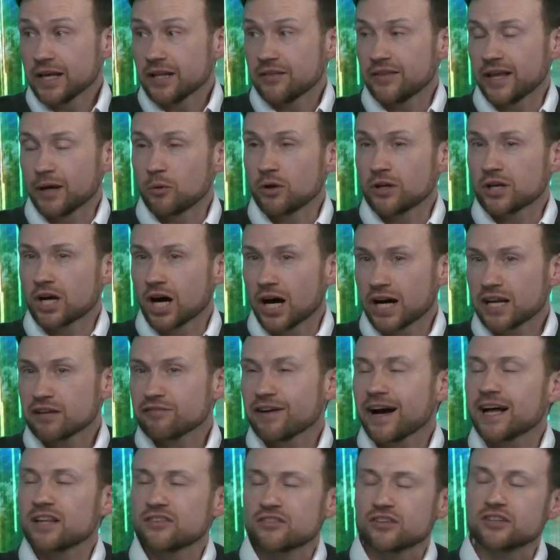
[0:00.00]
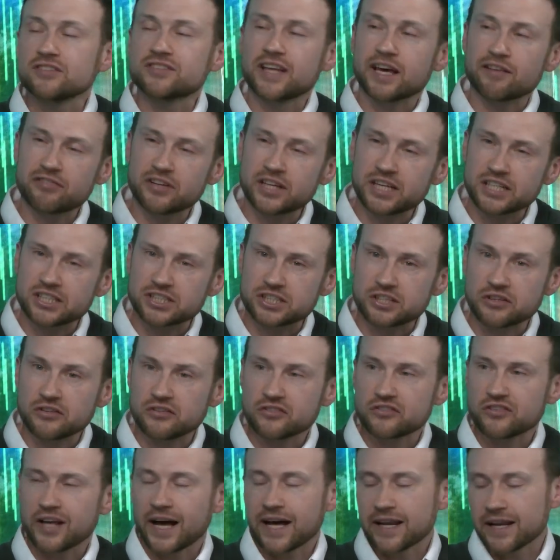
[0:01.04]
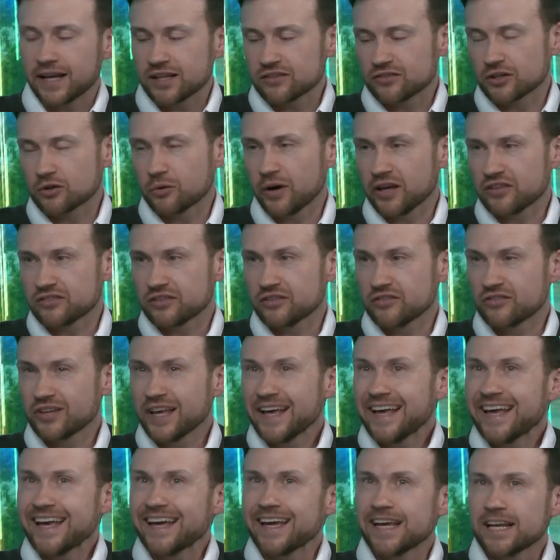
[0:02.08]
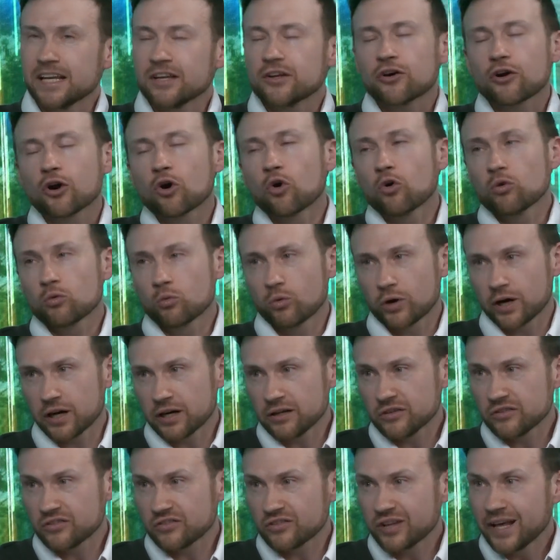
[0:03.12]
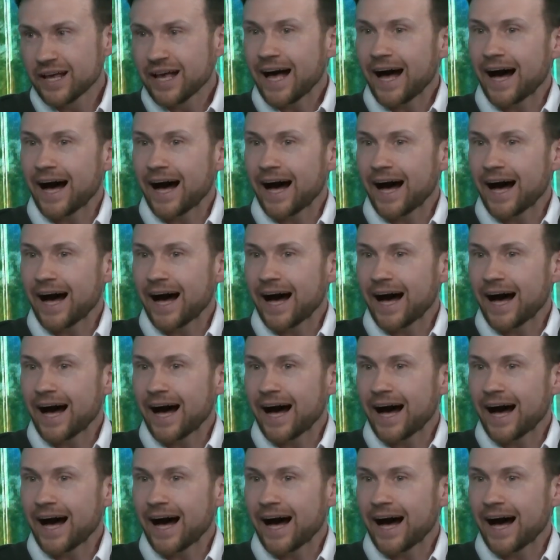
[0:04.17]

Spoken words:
they would kind of answer definitions and answer questions in their own words,